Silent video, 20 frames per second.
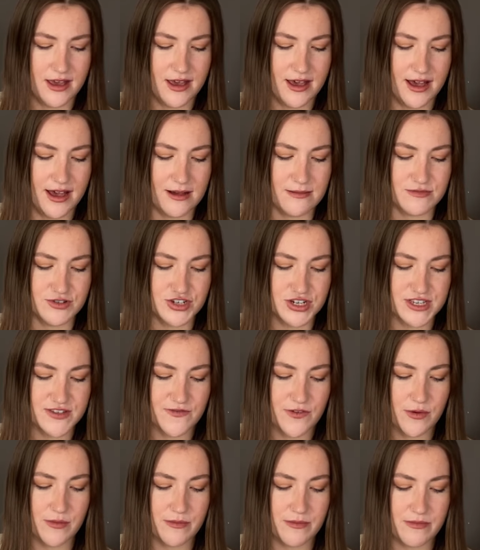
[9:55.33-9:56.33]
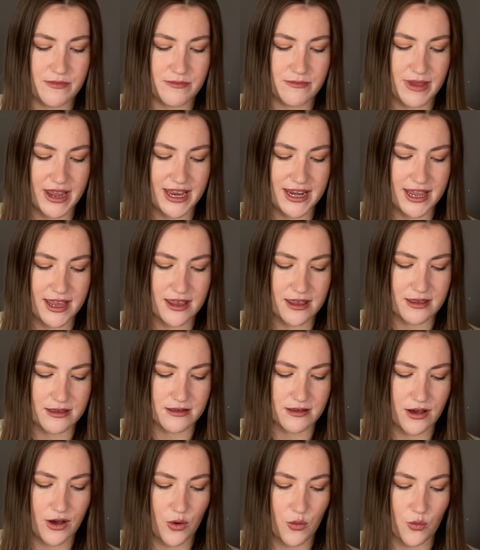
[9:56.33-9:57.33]
um, just from
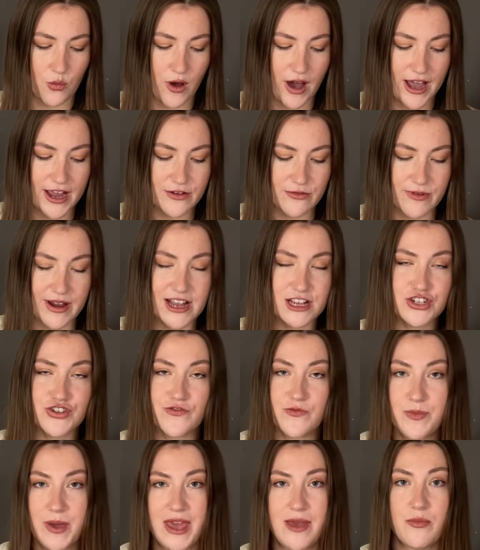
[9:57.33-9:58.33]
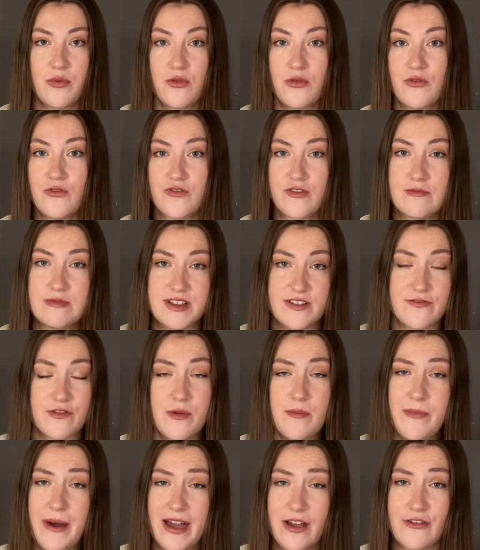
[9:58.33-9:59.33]
meeting a wide range of people from
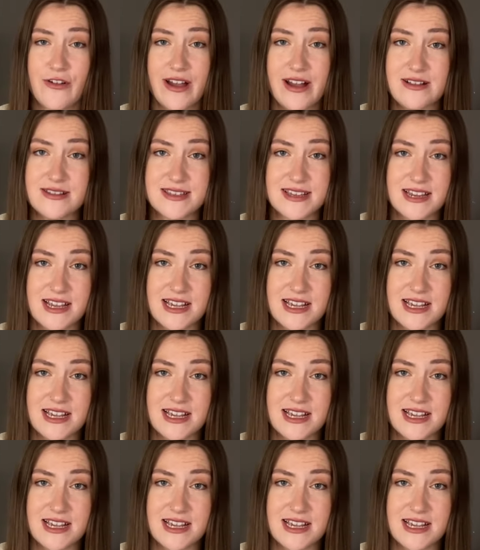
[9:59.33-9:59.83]
different backgrounds and